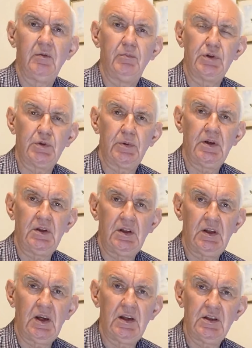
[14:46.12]
between
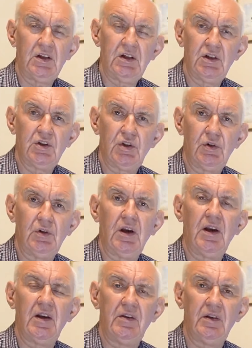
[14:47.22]
the antenna tuner
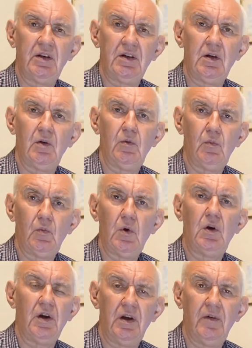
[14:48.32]
and the
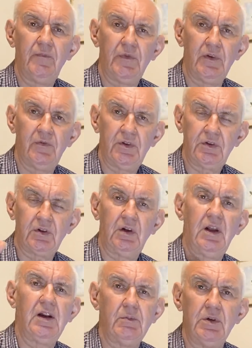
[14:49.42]
wire, the vertical
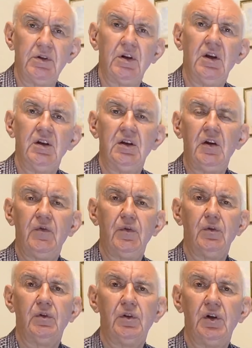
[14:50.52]
element, if
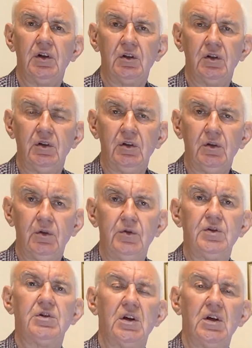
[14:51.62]
you're going to
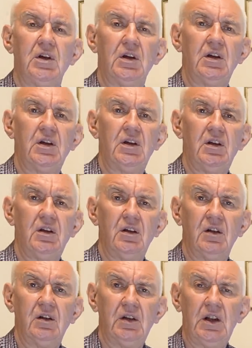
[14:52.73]
use a,
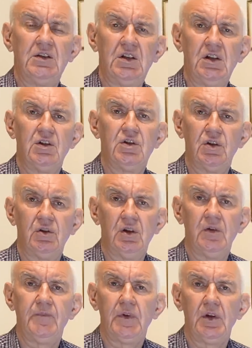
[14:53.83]
an antenna
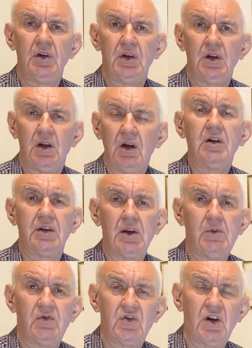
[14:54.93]
tuner uh, like the
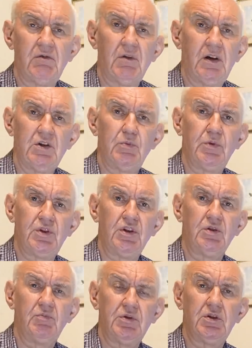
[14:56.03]
MFJ range, which
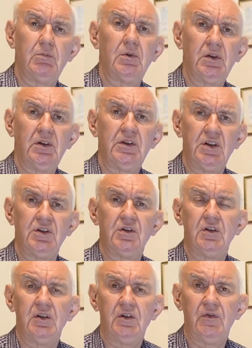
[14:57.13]
is predominantly
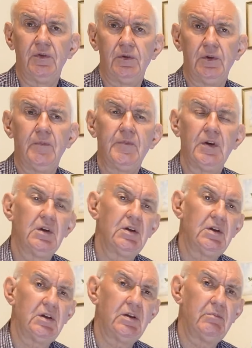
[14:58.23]
designed for
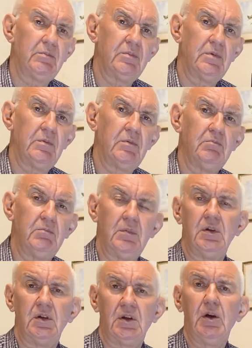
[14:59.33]
um,
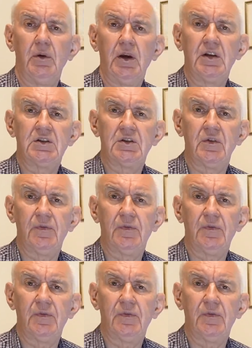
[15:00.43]
uh, coax